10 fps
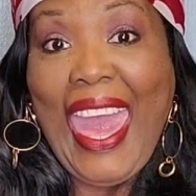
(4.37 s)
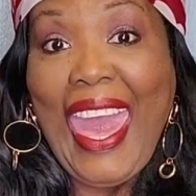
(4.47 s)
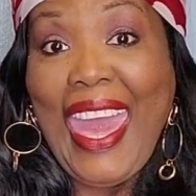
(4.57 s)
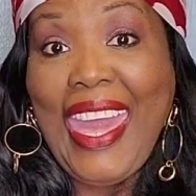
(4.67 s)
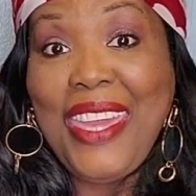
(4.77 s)

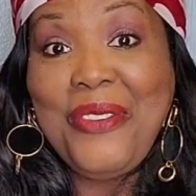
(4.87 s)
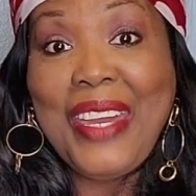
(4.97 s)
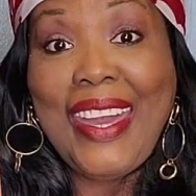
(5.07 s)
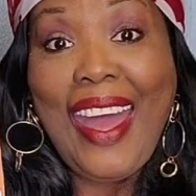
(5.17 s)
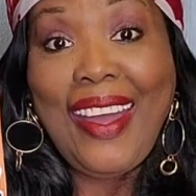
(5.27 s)
Hey, you
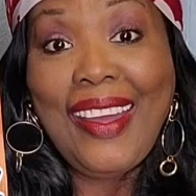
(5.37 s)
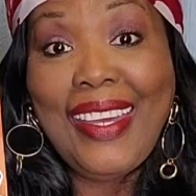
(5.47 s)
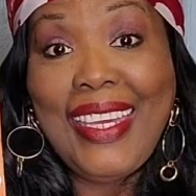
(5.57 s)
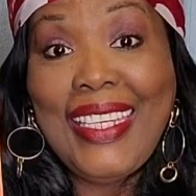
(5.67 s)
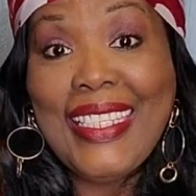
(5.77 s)

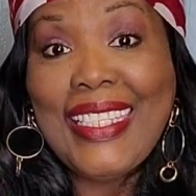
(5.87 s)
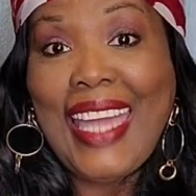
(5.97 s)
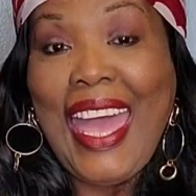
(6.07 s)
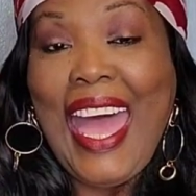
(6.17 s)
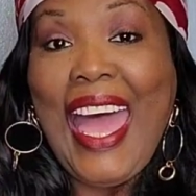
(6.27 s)
guys,
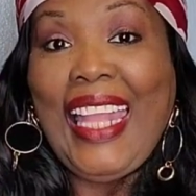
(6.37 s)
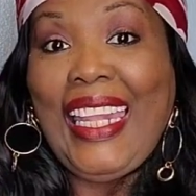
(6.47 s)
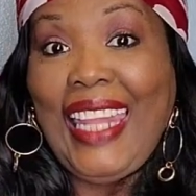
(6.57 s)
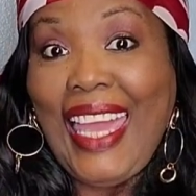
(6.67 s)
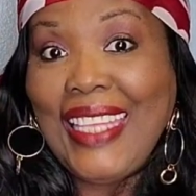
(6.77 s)

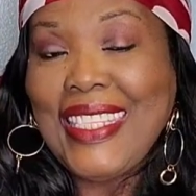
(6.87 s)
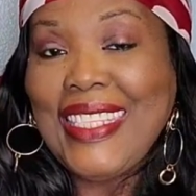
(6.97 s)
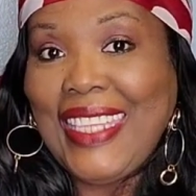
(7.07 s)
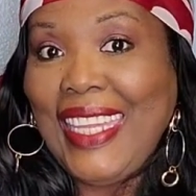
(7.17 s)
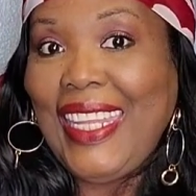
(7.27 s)

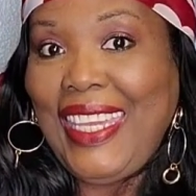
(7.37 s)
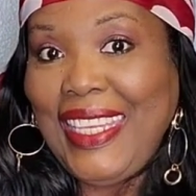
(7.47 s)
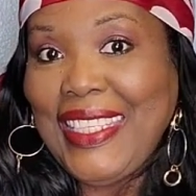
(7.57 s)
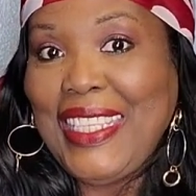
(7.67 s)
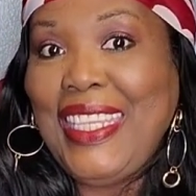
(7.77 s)
let's get
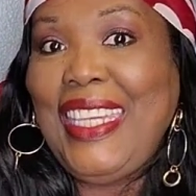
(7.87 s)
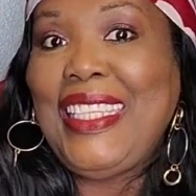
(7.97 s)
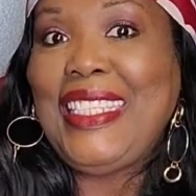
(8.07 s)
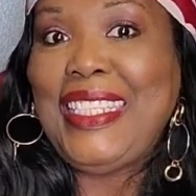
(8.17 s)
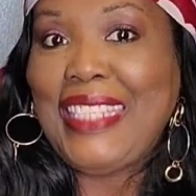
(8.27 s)
into
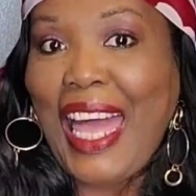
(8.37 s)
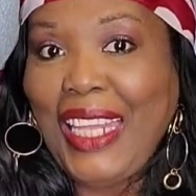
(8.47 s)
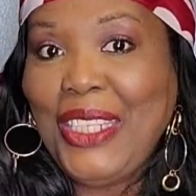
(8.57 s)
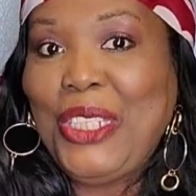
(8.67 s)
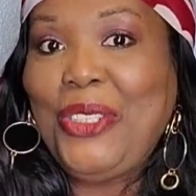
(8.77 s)
these
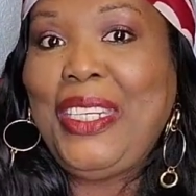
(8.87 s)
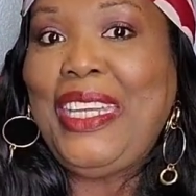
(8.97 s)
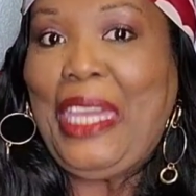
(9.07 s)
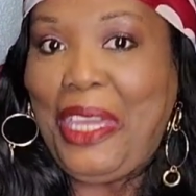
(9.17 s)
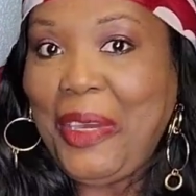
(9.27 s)
Dollar
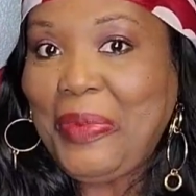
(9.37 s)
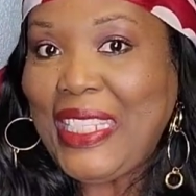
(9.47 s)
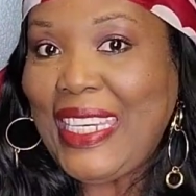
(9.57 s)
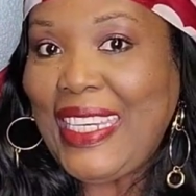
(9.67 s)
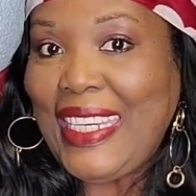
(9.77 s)
Tree
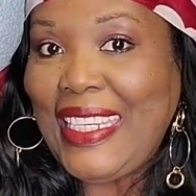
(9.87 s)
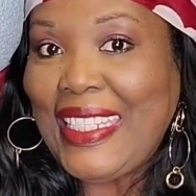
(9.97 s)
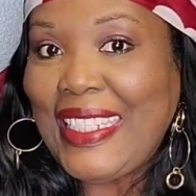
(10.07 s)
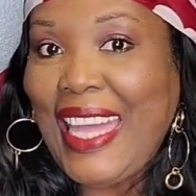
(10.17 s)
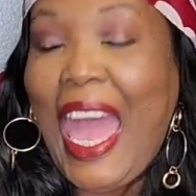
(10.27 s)

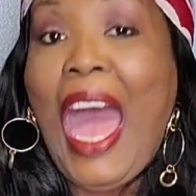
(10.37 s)
empties.